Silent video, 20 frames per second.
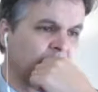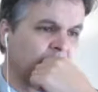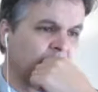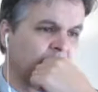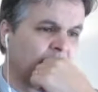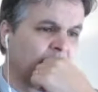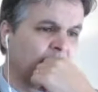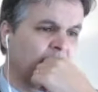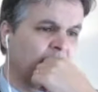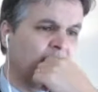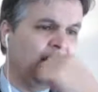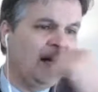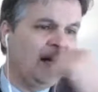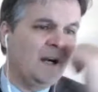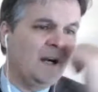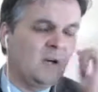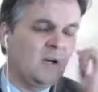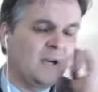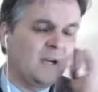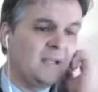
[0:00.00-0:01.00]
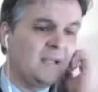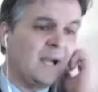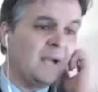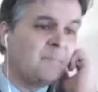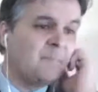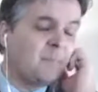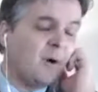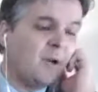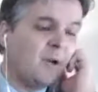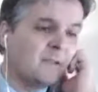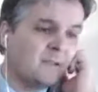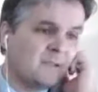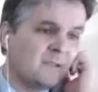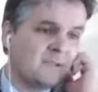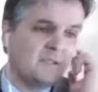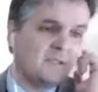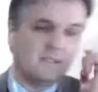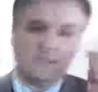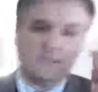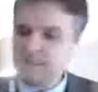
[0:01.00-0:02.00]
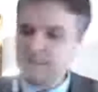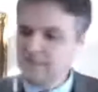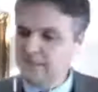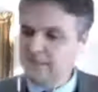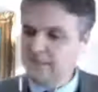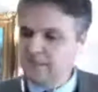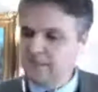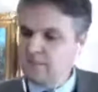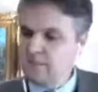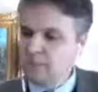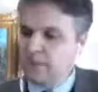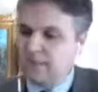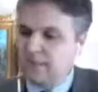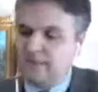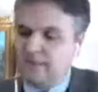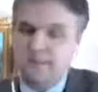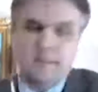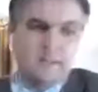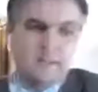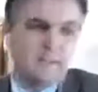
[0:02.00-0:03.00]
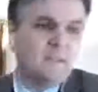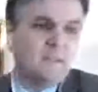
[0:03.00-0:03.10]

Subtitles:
But the hypothesis is with the